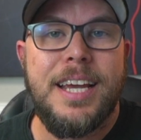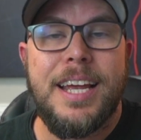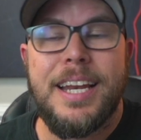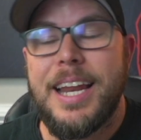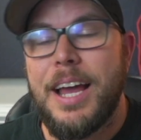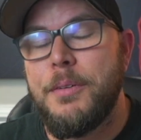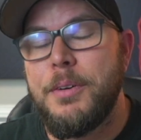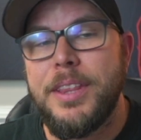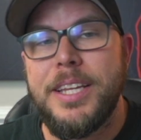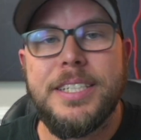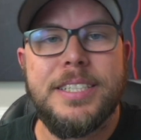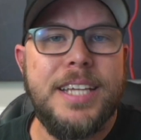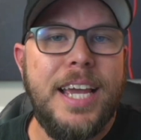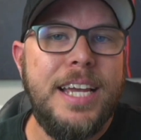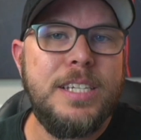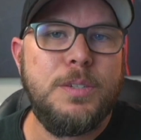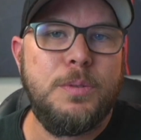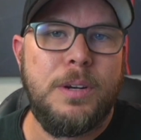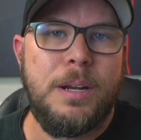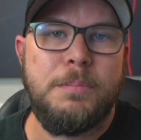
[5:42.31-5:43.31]
Now in this
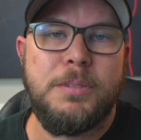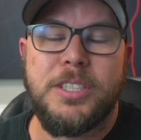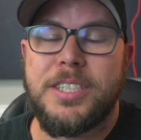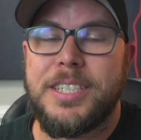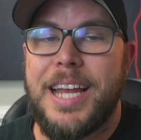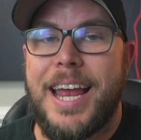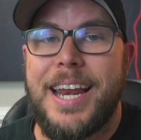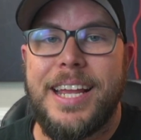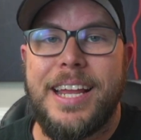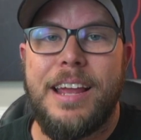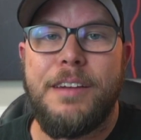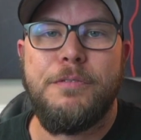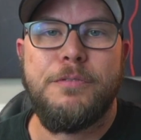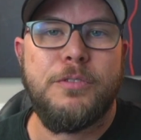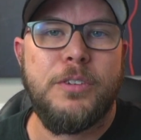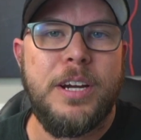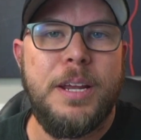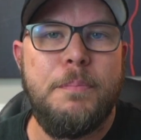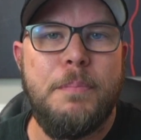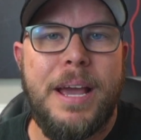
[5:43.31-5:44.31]
case, when I'm just adding a
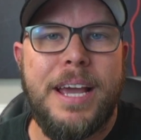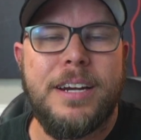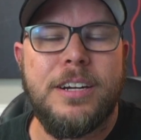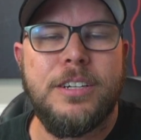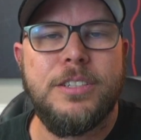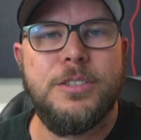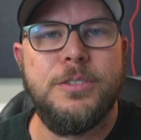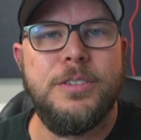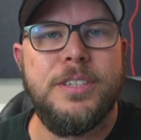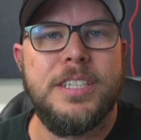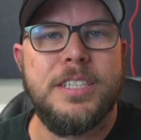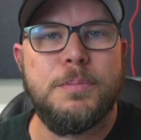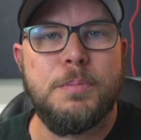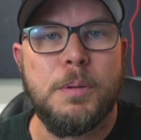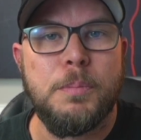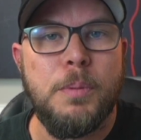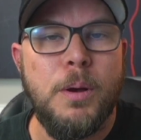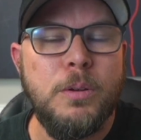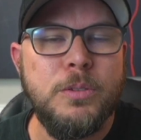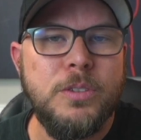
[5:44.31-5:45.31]
free banner to this
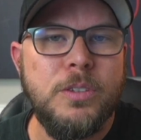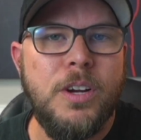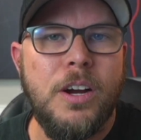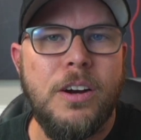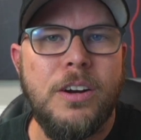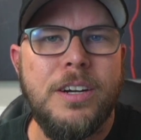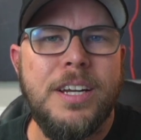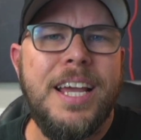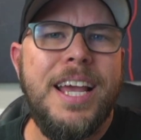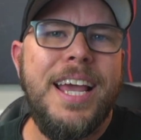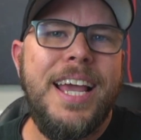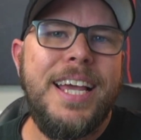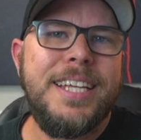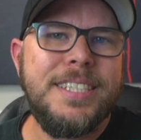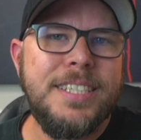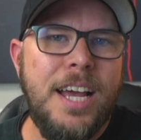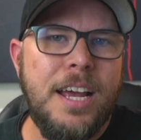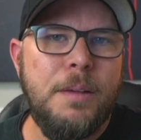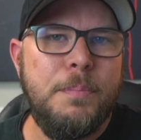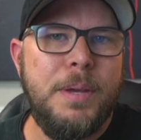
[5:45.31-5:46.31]
proposal card, it's
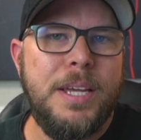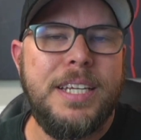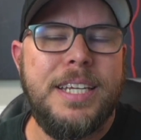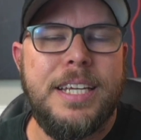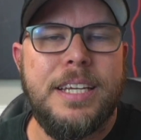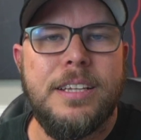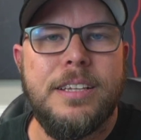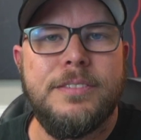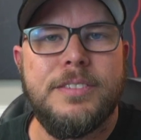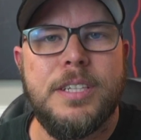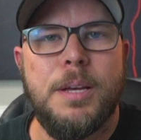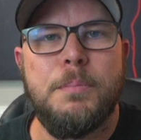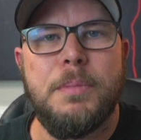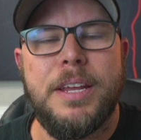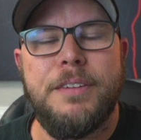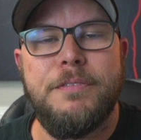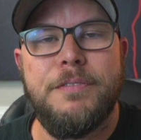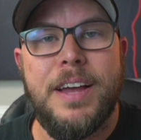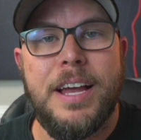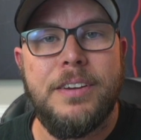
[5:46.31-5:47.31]
not a big deal if
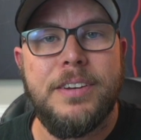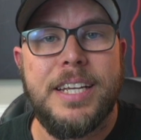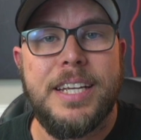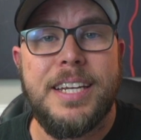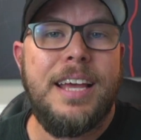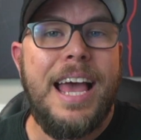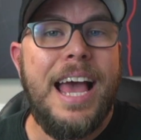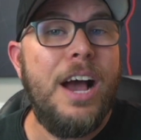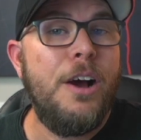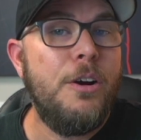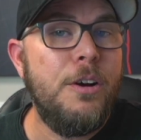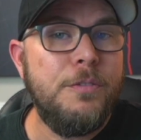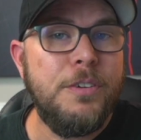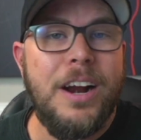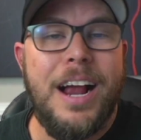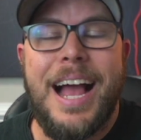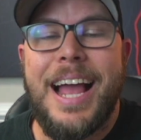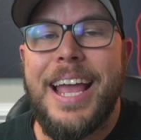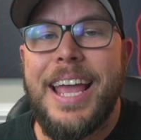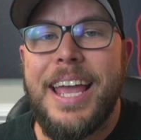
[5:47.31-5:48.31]
somebody found it.
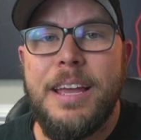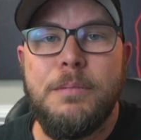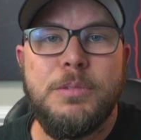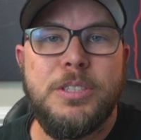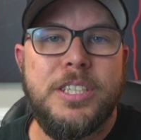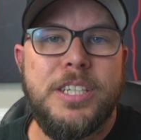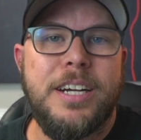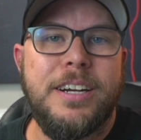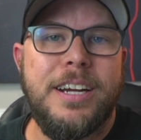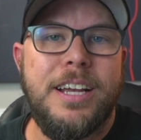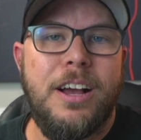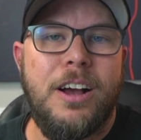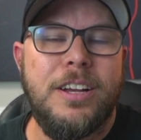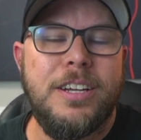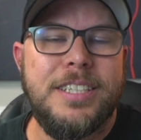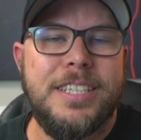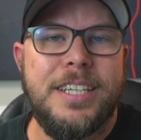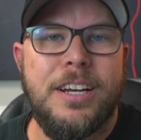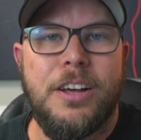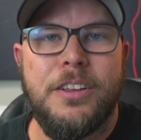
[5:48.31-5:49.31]
However, I am sharing sharing
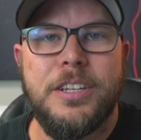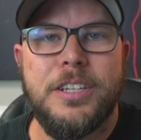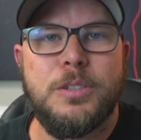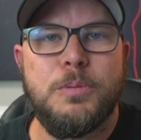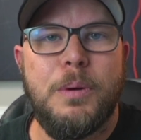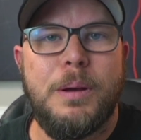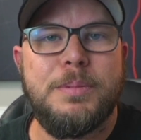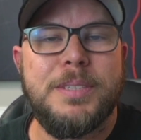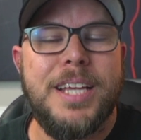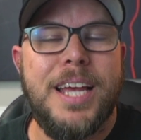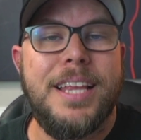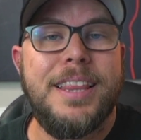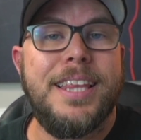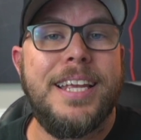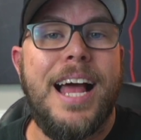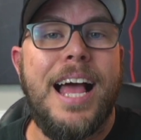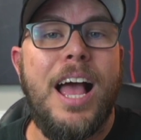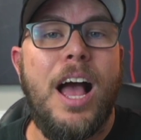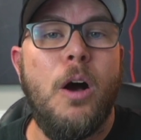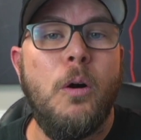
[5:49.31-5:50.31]
content on this website that
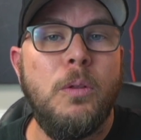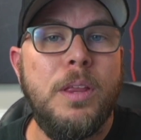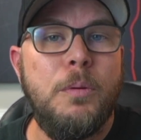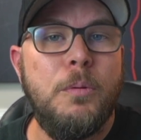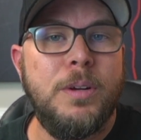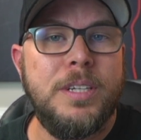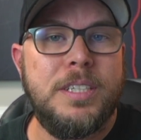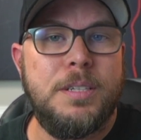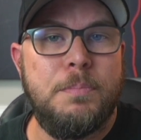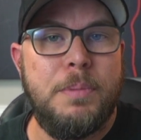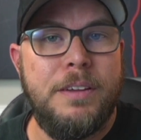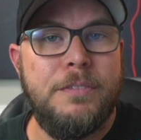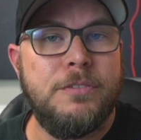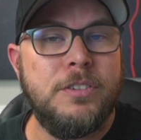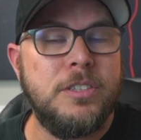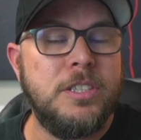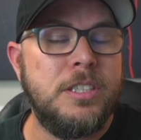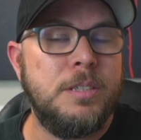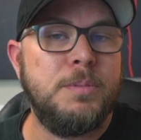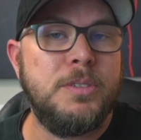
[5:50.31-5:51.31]
I only want to be for
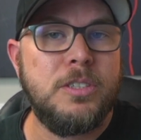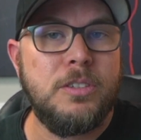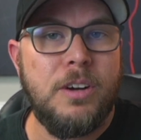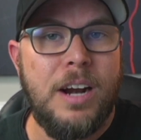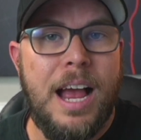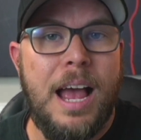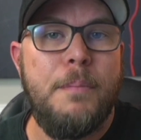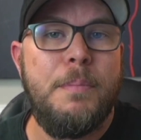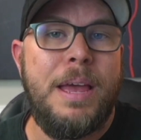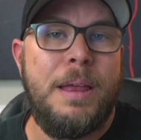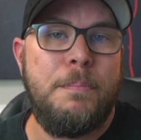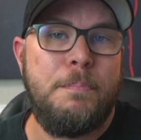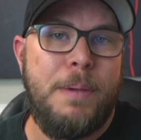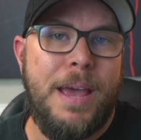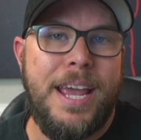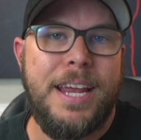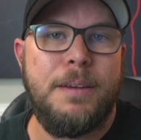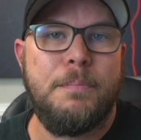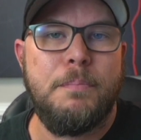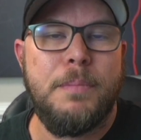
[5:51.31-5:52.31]
subscribe and
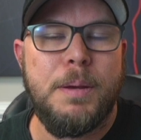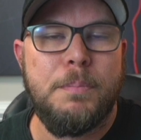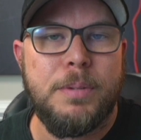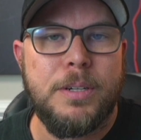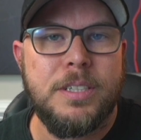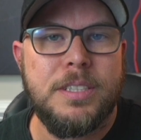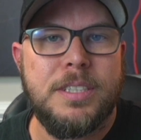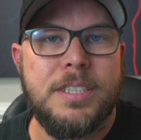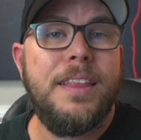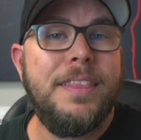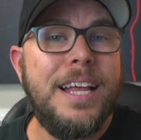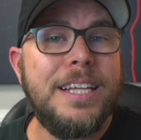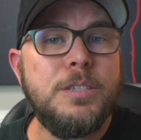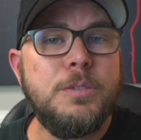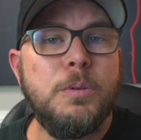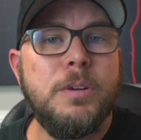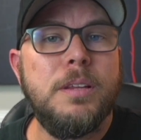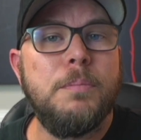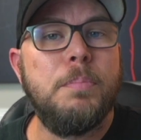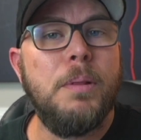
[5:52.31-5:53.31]
paid members. That's
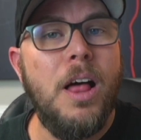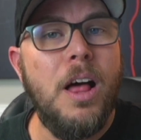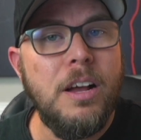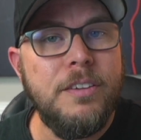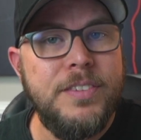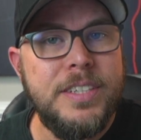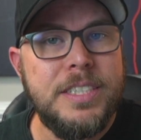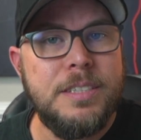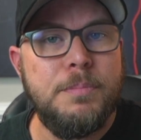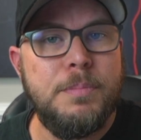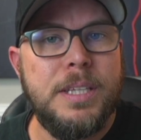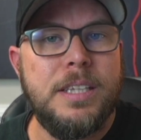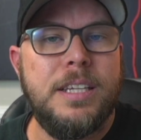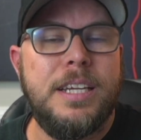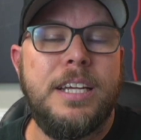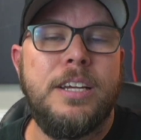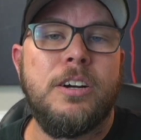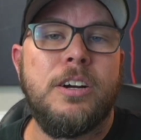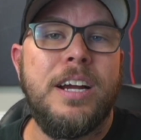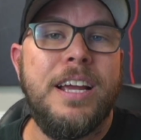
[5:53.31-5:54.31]
where the block
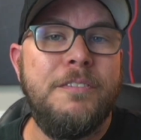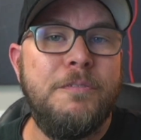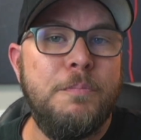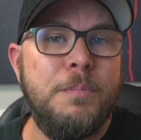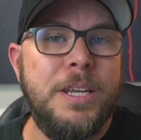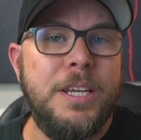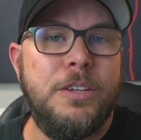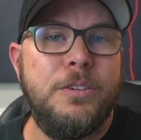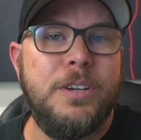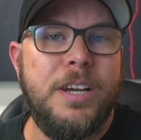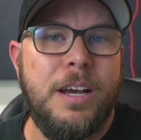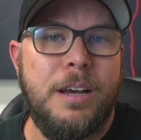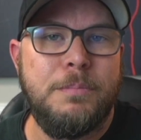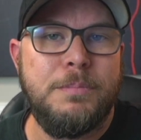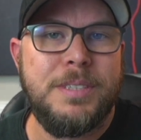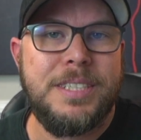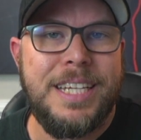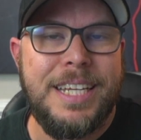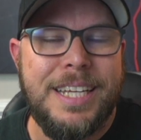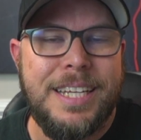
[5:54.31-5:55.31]
visibility or if menu
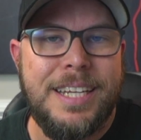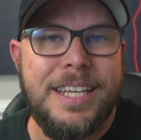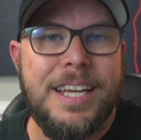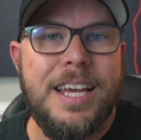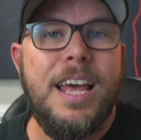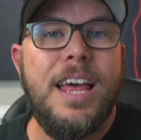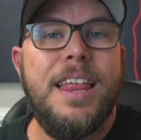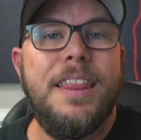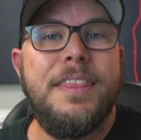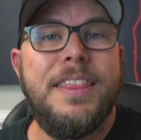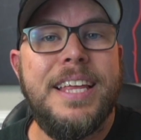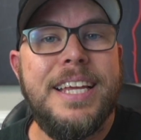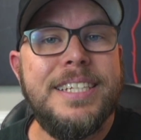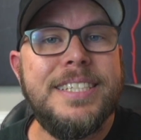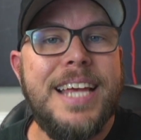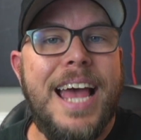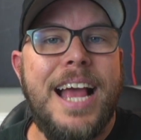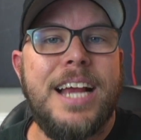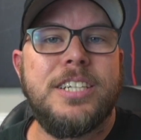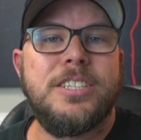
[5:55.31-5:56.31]
comes in.
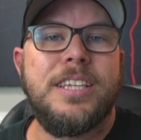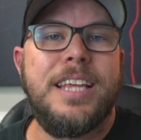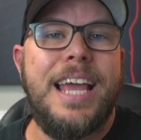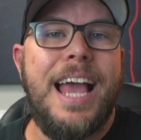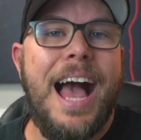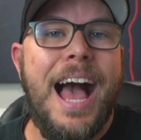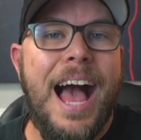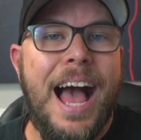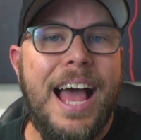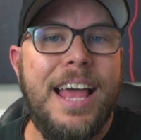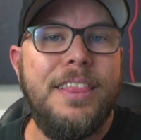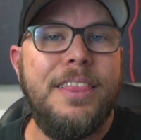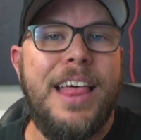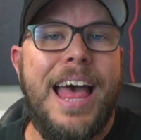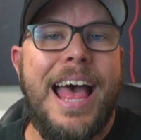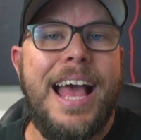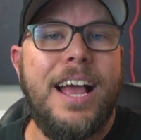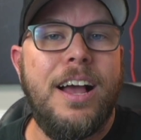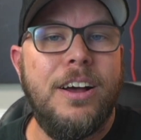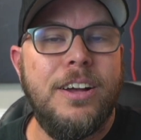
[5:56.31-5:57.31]
These actually hide
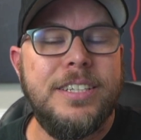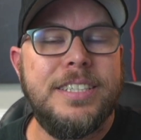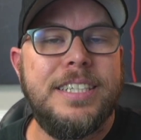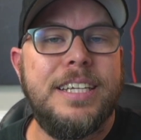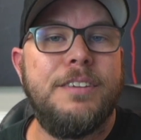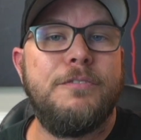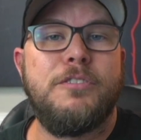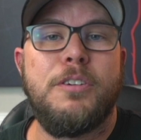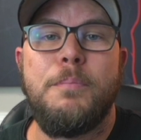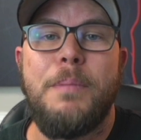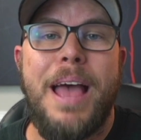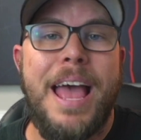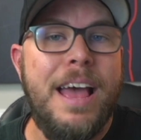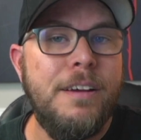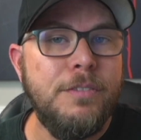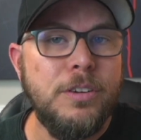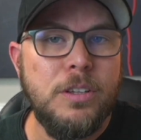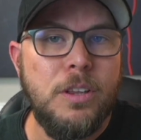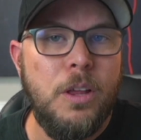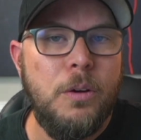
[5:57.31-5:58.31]
that content from
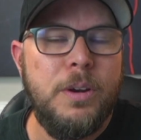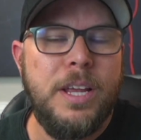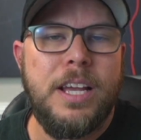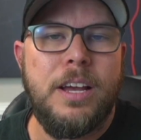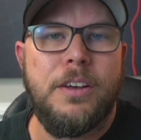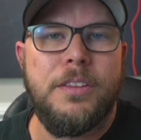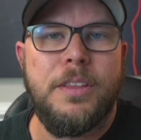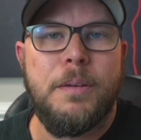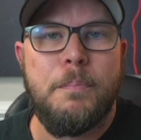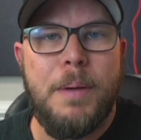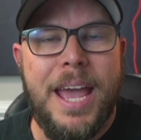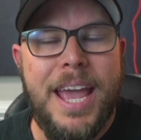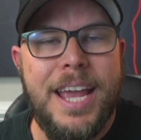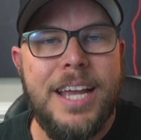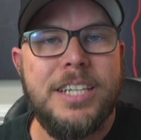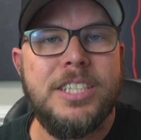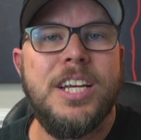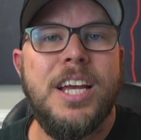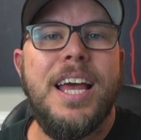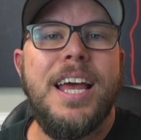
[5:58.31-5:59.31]
ever loading on the
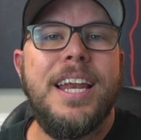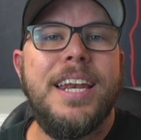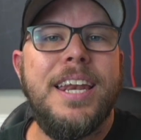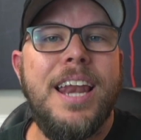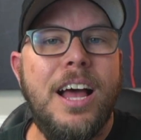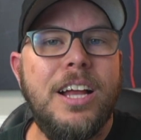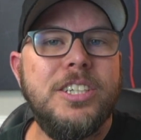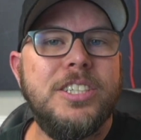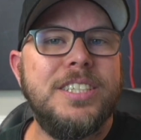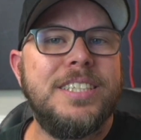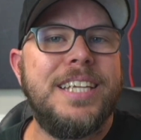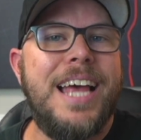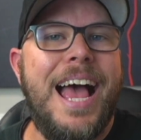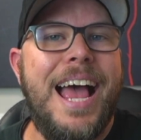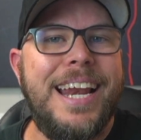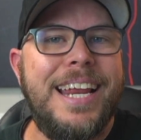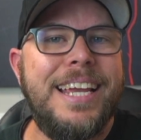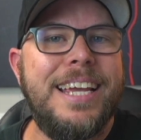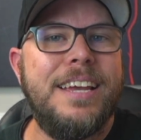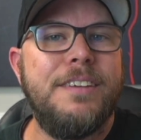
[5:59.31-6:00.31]
page, not just
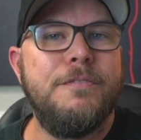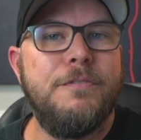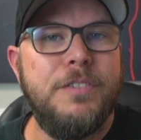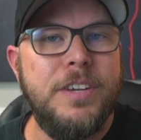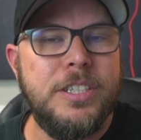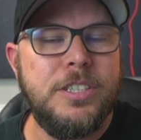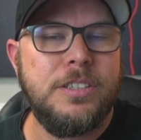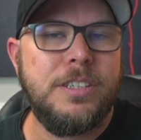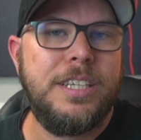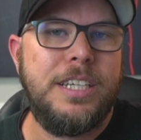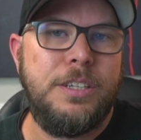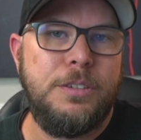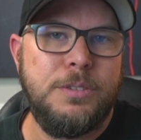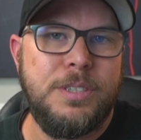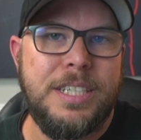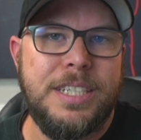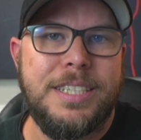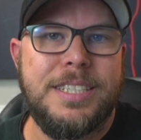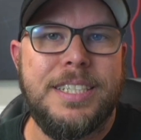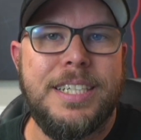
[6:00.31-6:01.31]
hiding it visually
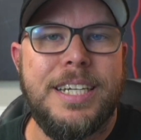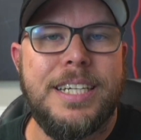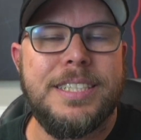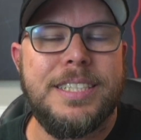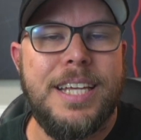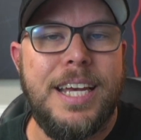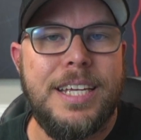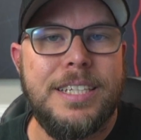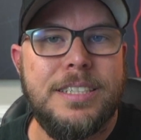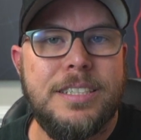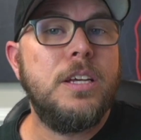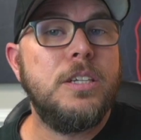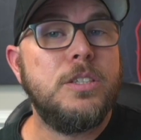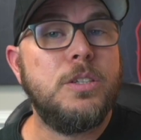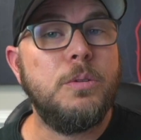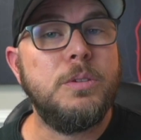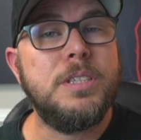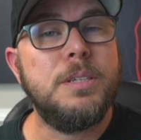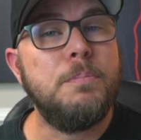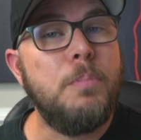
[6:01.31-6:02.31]
using CSS.
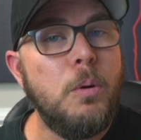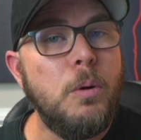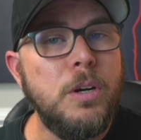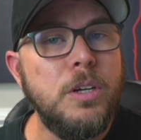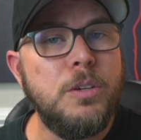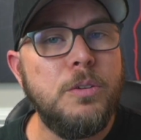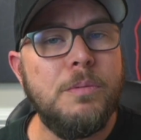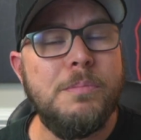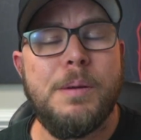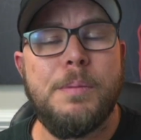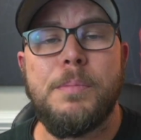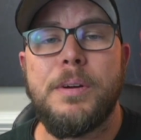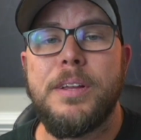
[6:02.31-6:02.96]
So it's important to remember